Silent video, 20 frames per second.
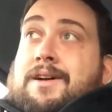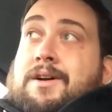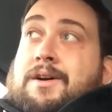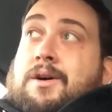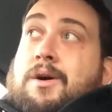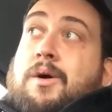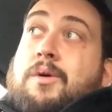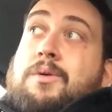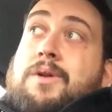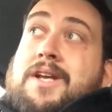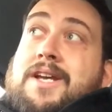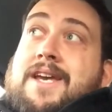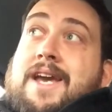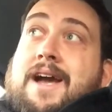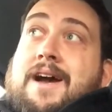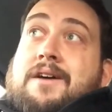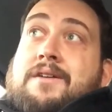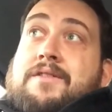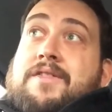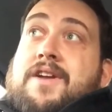holy
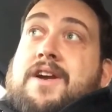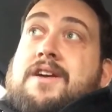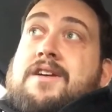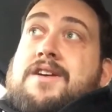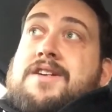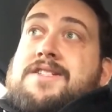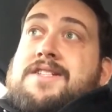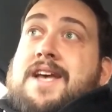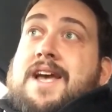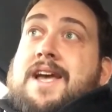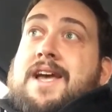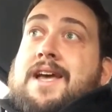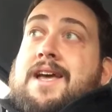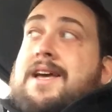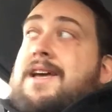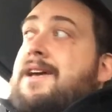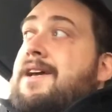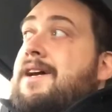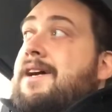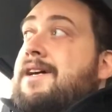cow, there's
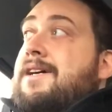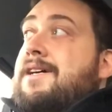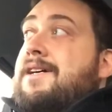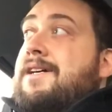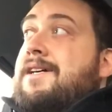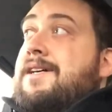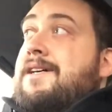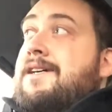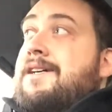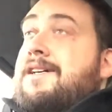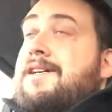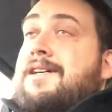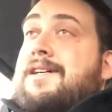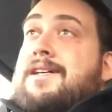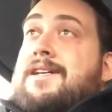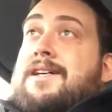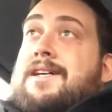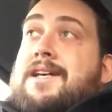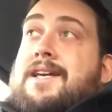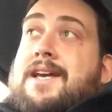a
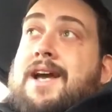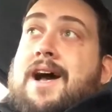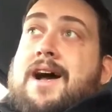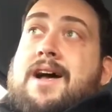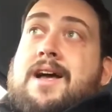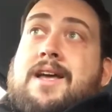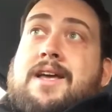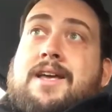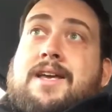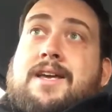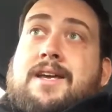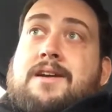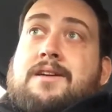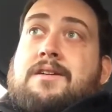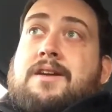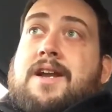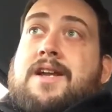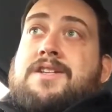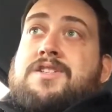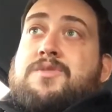guy here
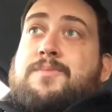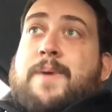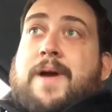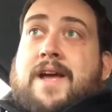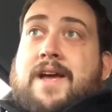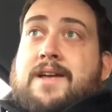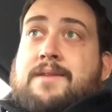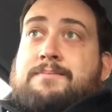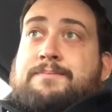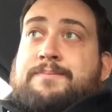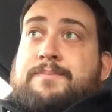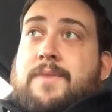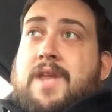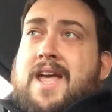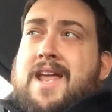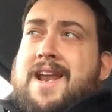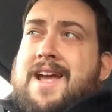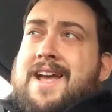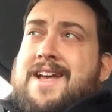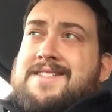in Japan,
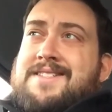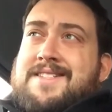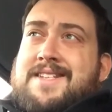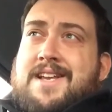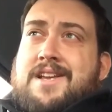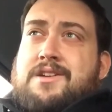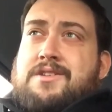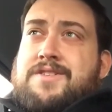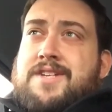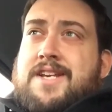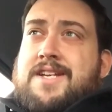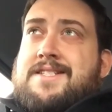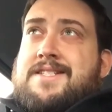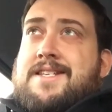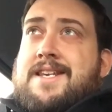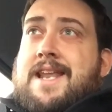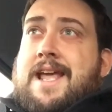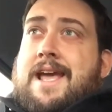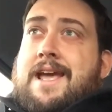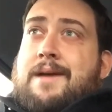and I hesitate using his
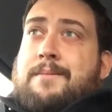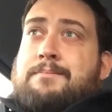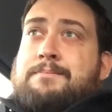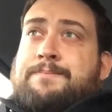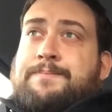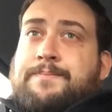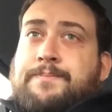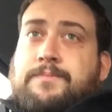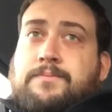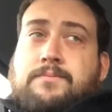name,